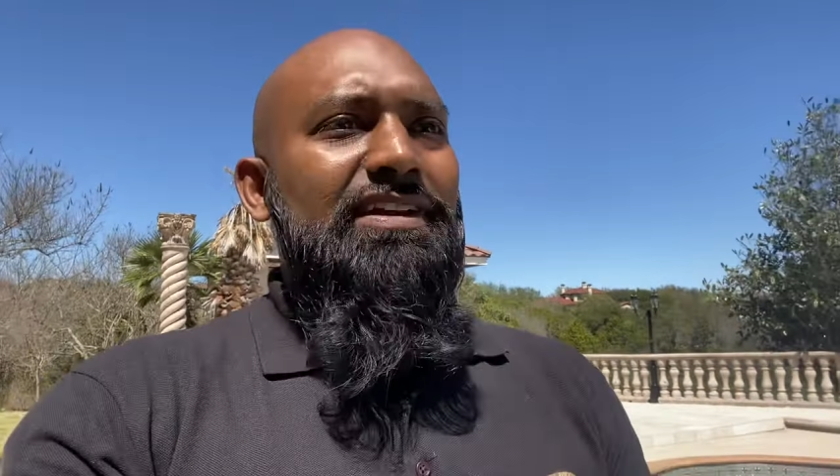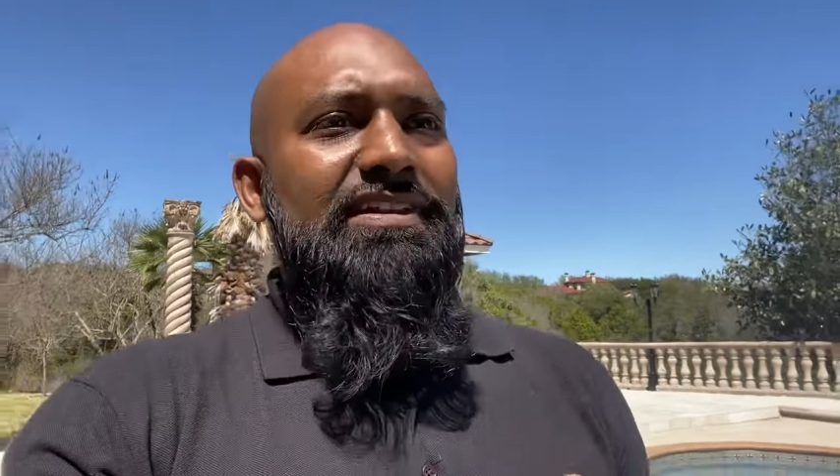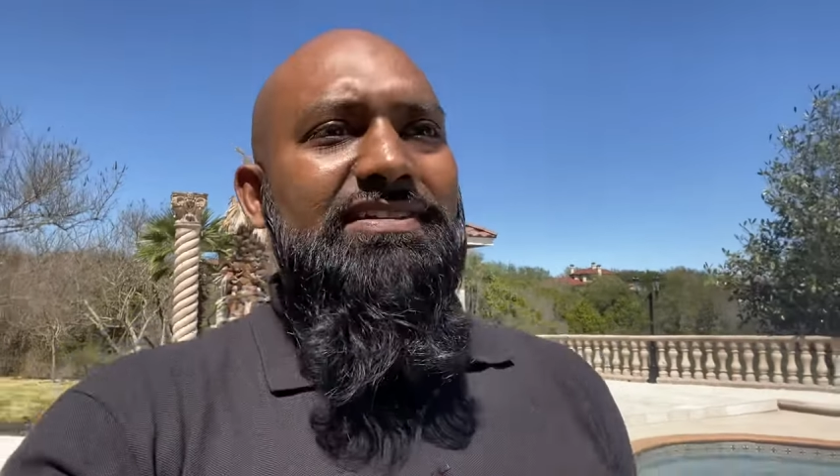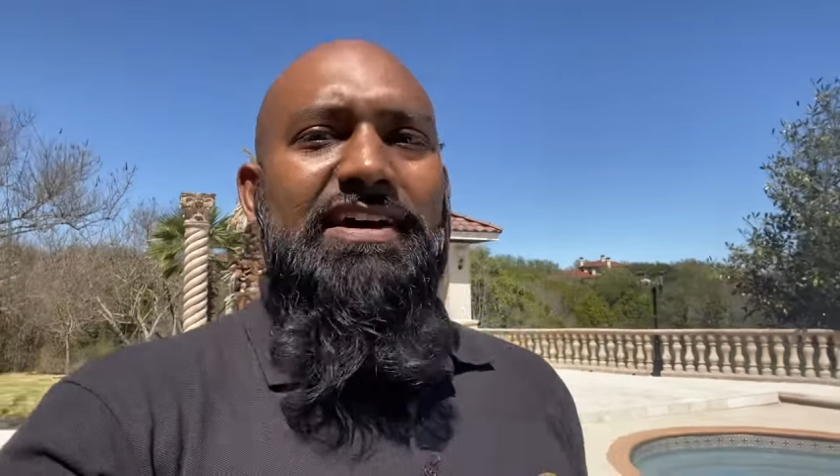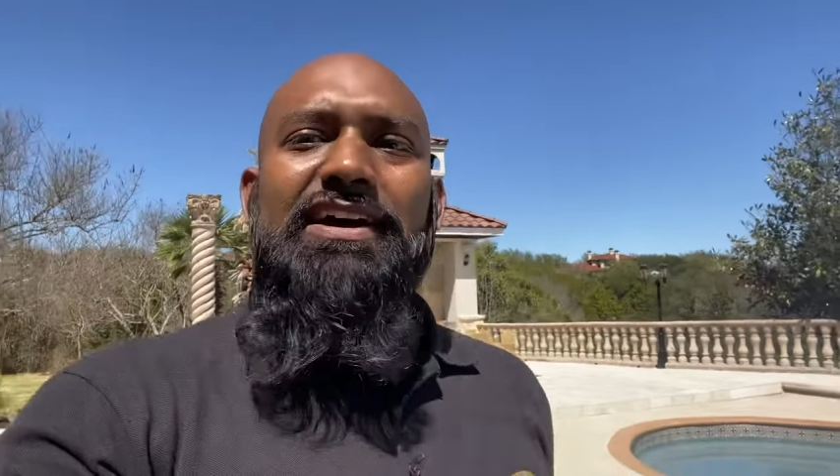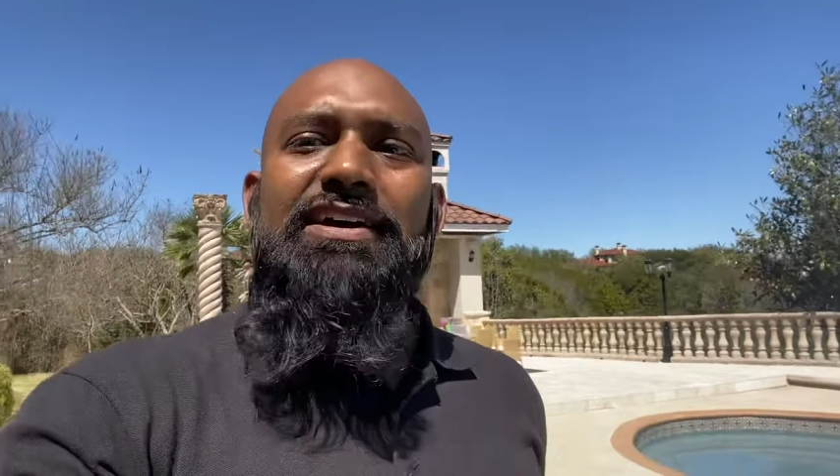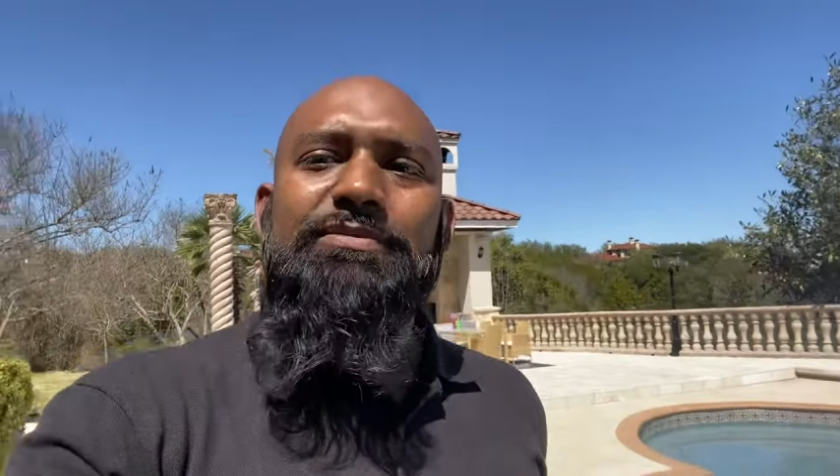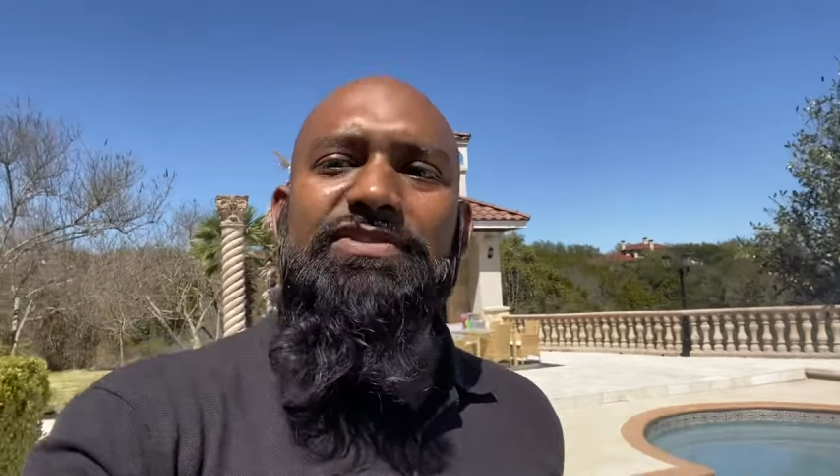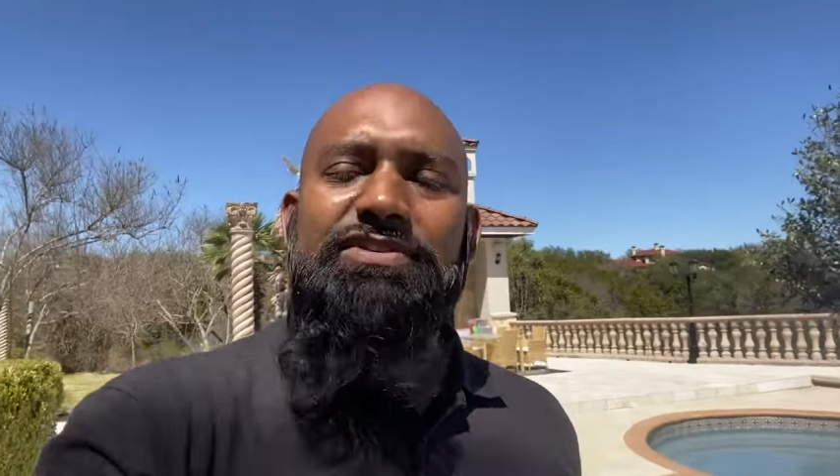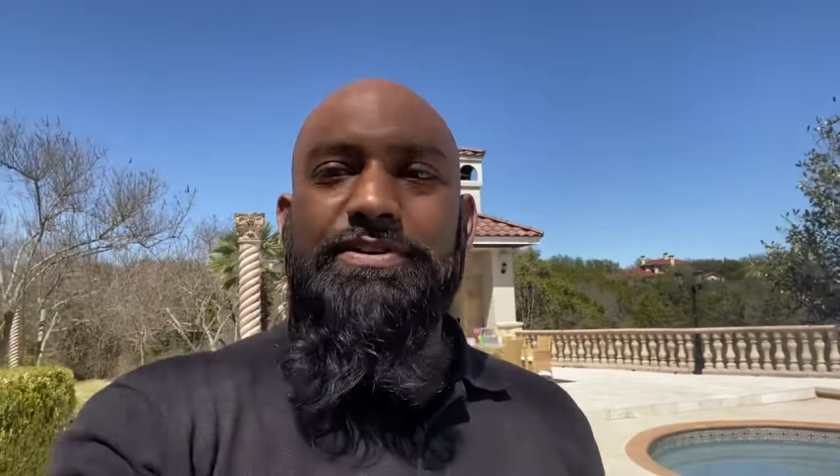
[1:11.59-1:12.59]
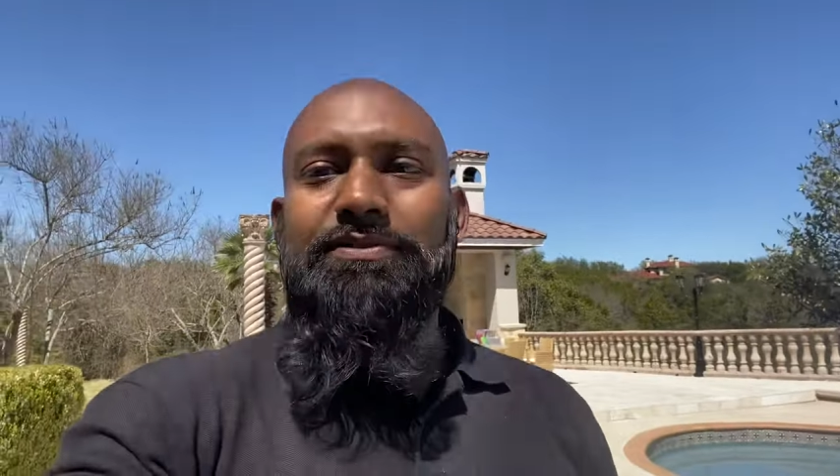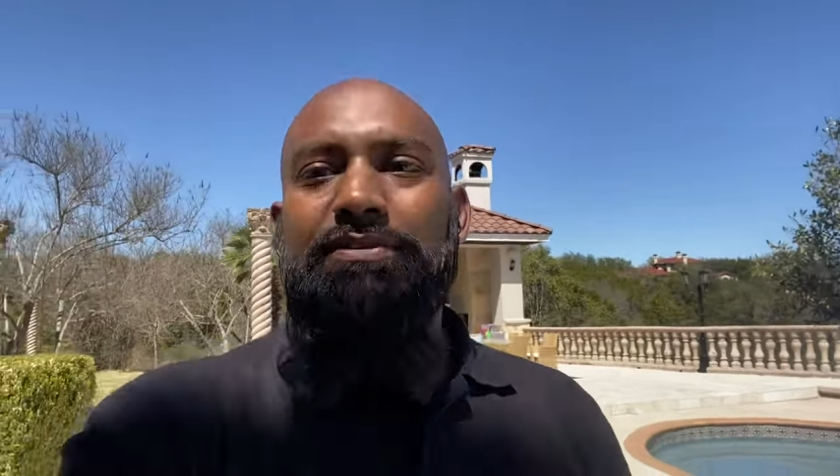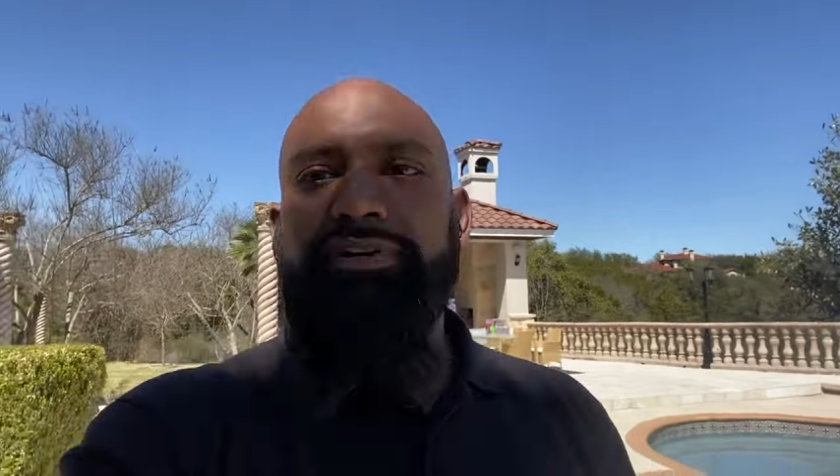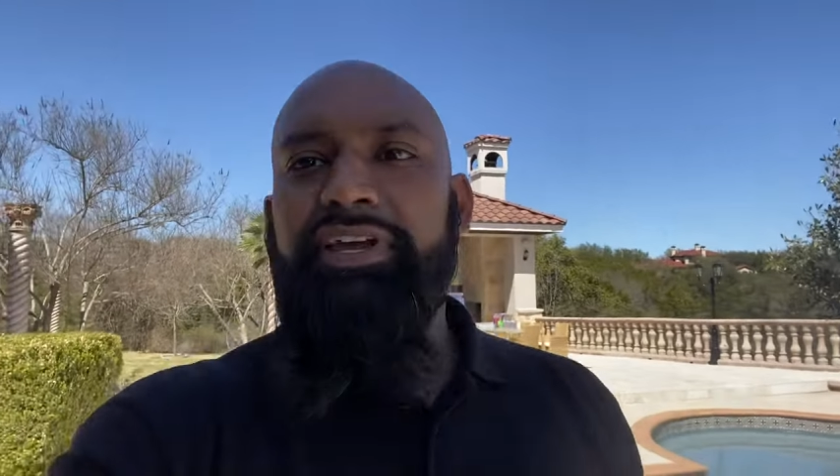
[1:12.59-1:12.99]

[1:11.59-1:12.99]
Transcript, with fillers: the time, so.